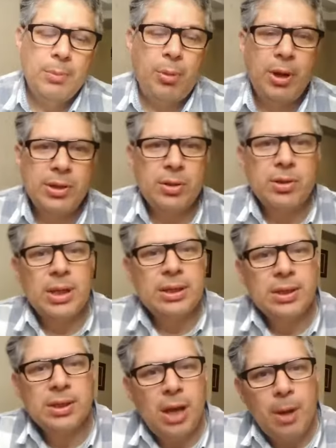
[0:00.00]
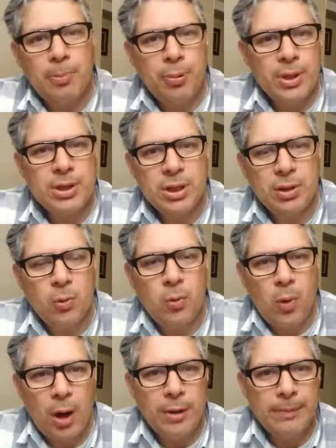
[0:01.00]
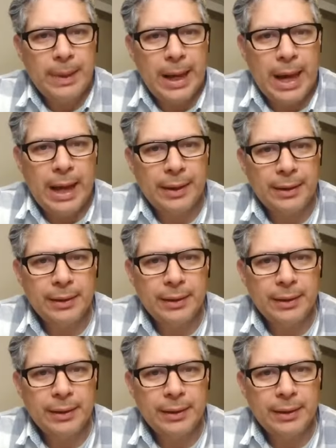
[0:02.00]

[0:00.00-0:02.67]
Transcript: Preachers need to start preaching the word of God